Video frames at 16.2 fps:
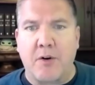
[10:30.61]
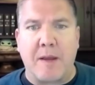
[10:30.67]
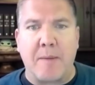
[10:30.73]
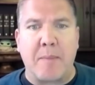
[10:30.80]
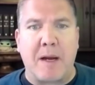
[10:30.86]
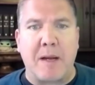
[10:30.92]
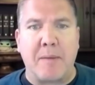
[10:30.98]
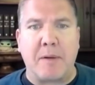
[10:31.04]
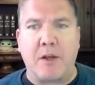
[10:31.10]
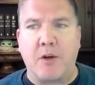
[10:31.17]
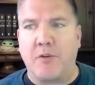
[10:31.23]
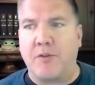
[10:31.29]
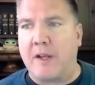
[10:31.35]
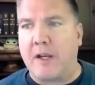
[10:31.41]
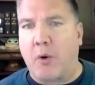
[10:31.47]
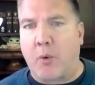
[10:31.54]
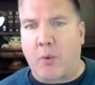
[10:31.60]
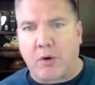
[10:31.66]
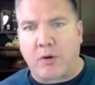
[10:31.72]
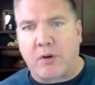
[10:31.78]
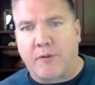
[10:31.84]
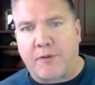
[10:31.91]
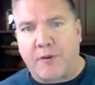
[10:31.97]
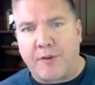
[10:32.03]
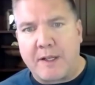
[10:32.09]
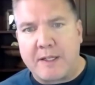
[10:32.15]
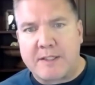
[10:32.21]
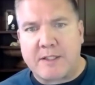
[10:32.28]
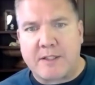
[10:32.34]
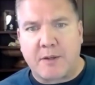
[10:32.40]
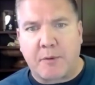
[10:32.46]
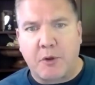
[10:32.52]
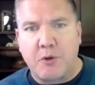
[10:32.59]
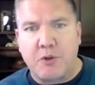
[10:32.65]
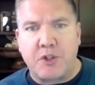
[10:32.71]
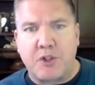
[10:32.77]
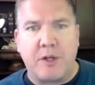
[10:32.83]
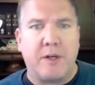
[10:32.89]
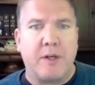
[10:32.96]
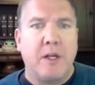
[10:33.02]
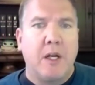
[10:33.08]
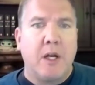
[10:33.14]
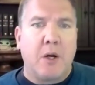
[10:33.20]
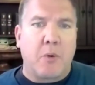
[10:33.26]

They might be using Oracle for this solution.